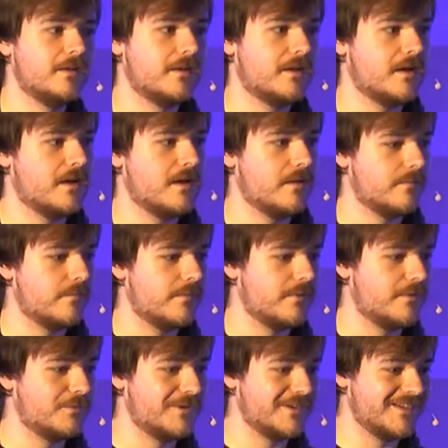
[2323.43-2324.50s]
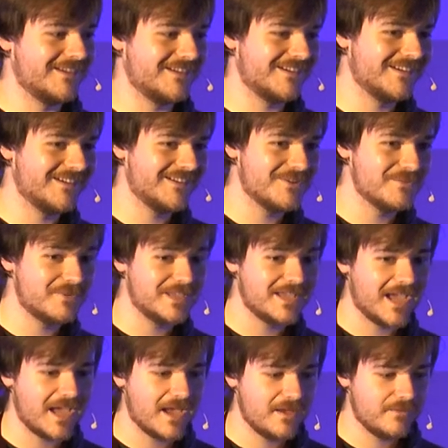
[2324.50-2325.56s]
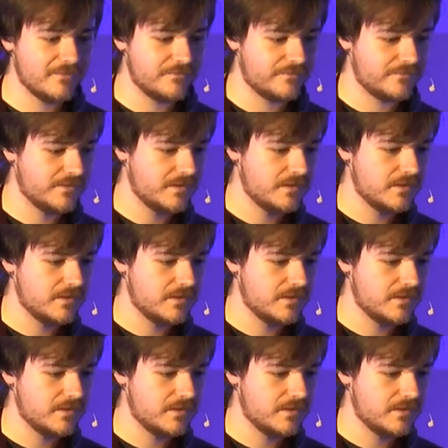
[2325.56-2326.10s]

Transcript: Um, we uh, we have.